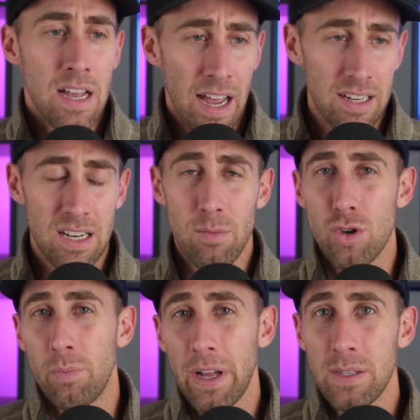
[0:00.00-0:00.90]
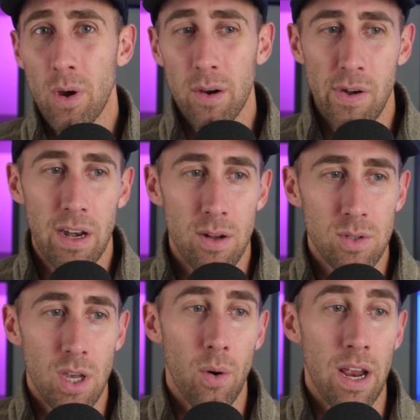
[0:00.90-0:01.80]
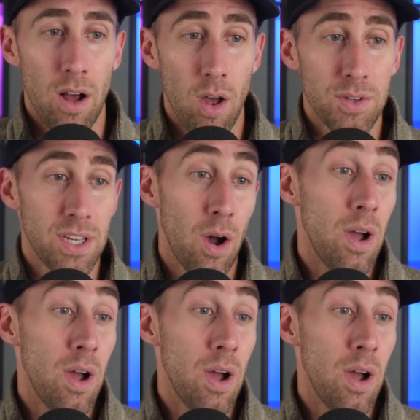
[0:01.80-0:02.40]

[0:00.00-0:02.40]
X damage to a planeswalker if you need to do so, and also